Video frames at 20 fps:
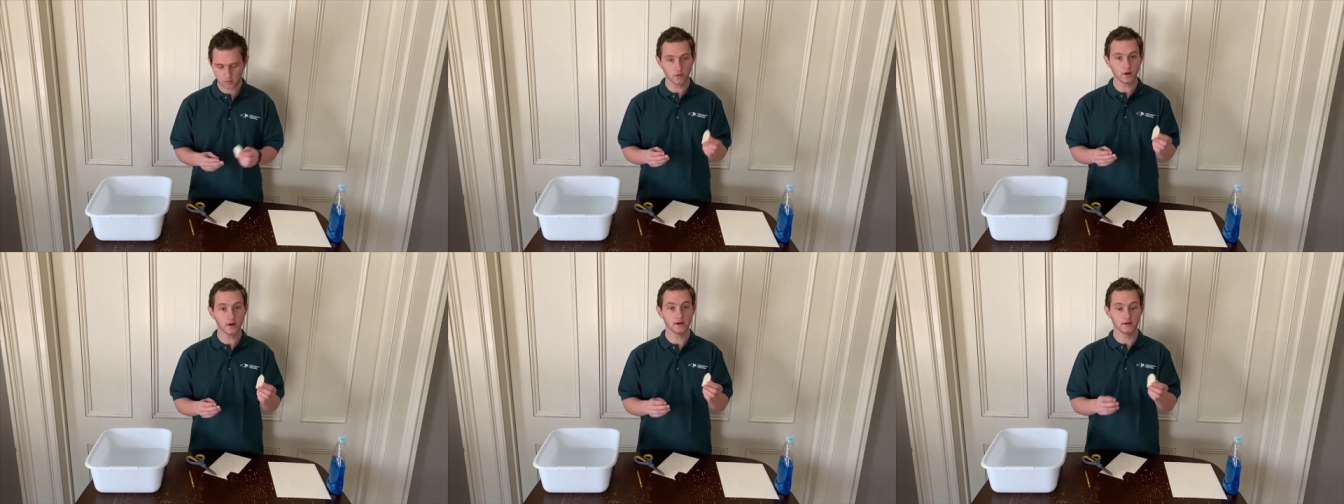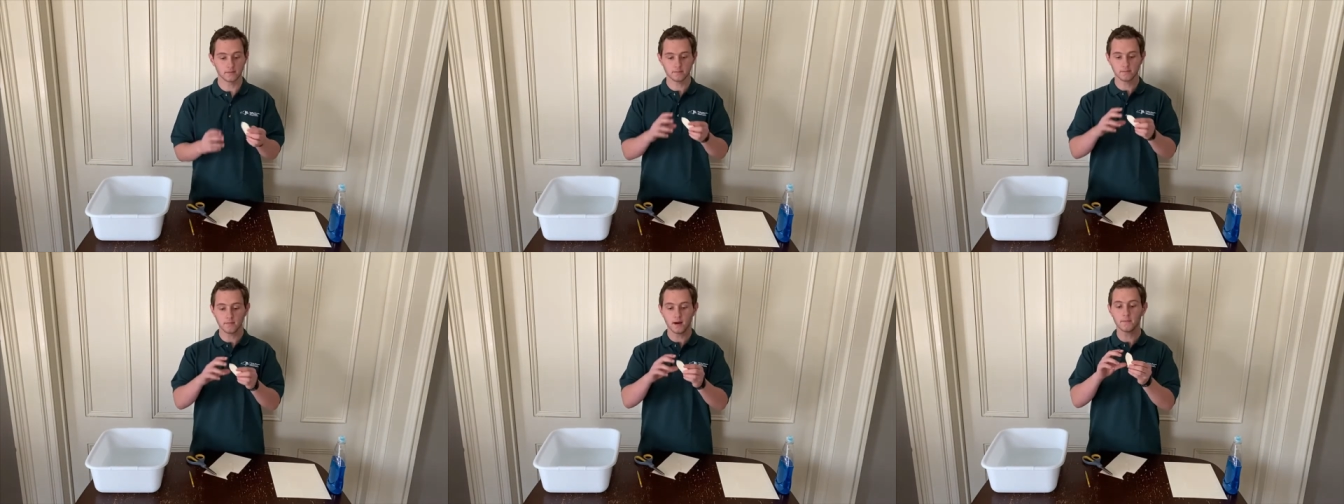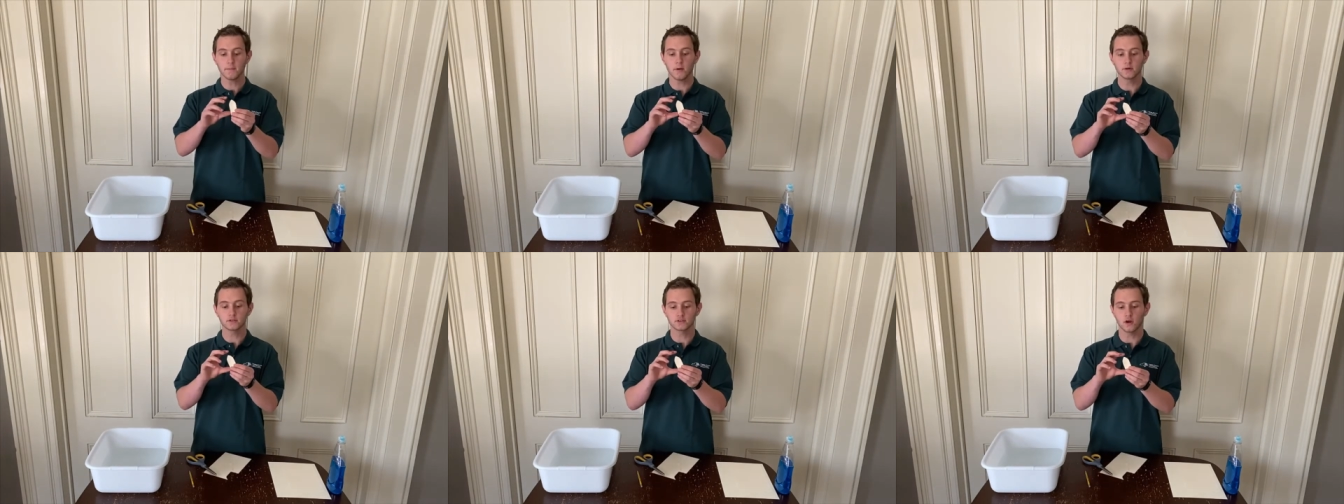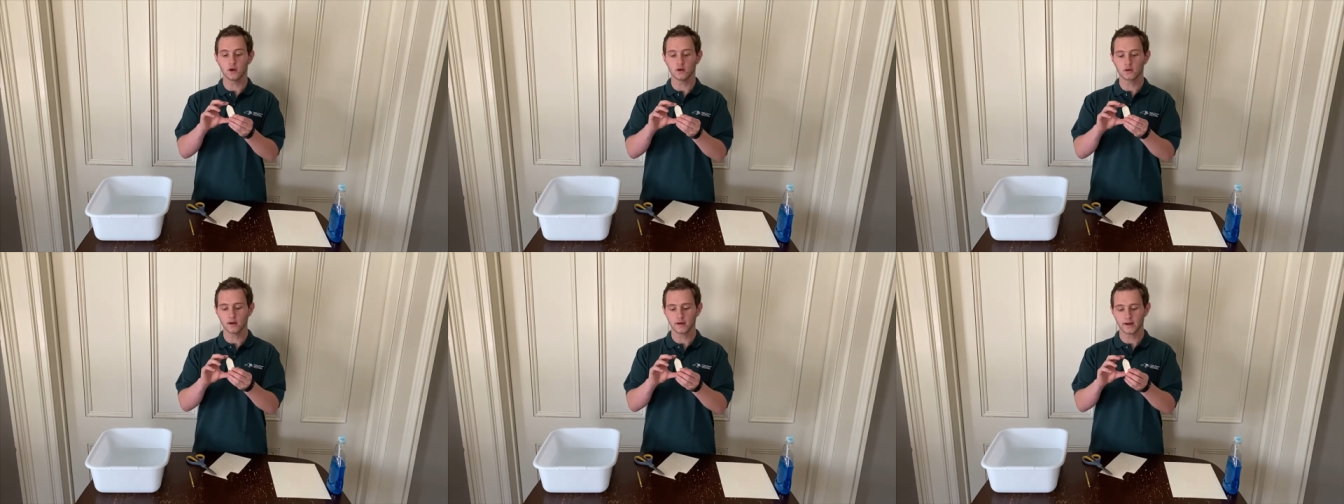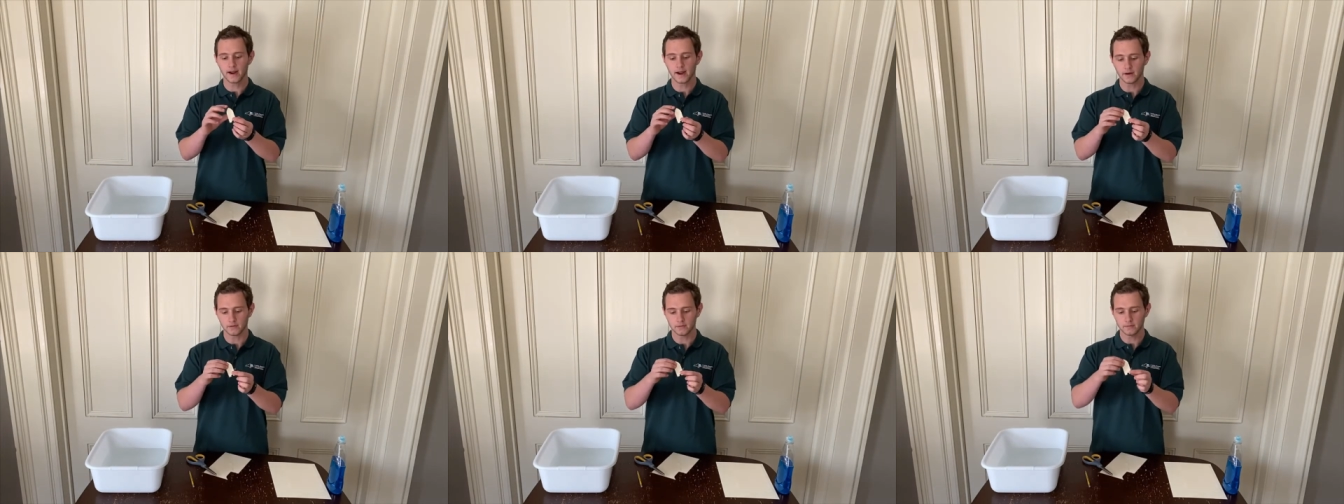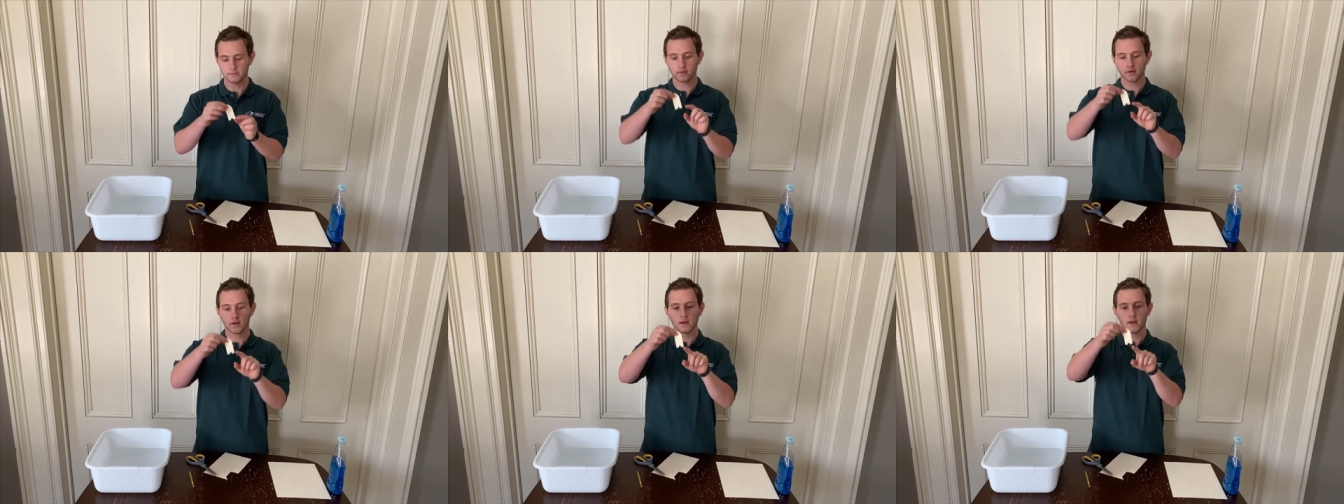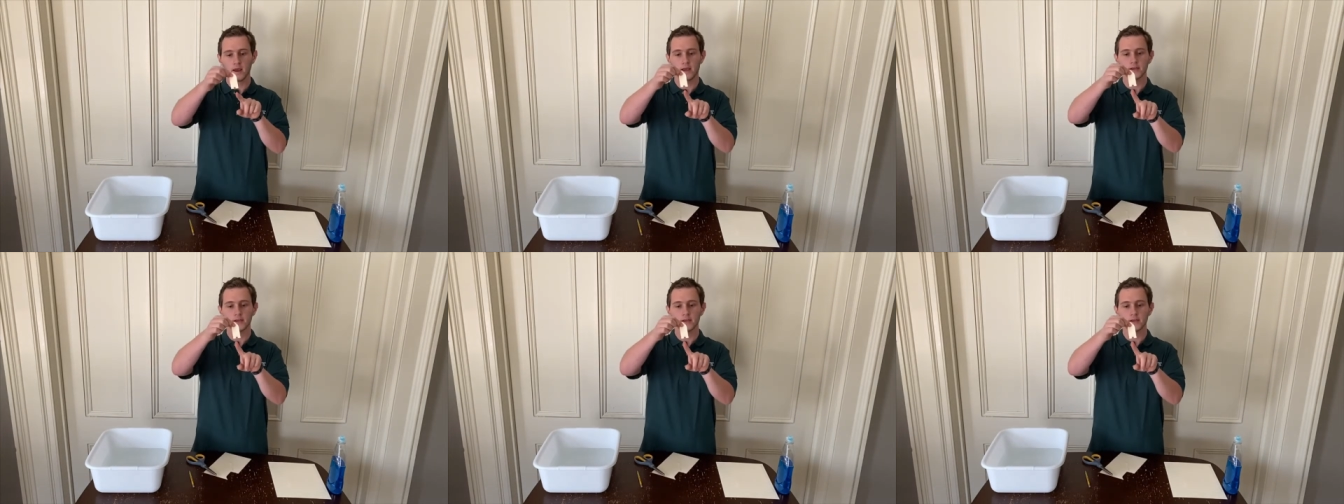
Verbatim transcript: Great, my boat's all cut out.